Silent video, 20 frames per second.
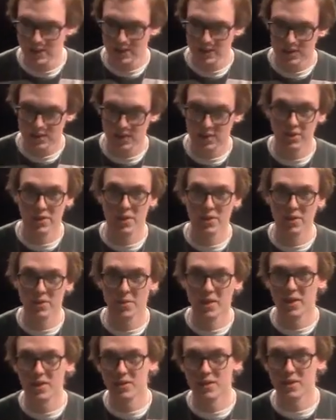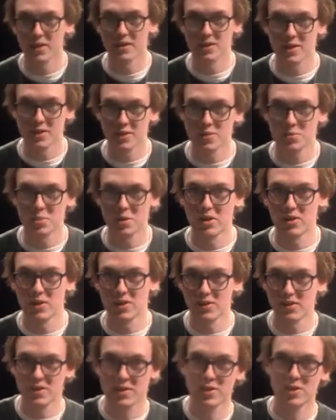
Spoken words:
So the only way you can experience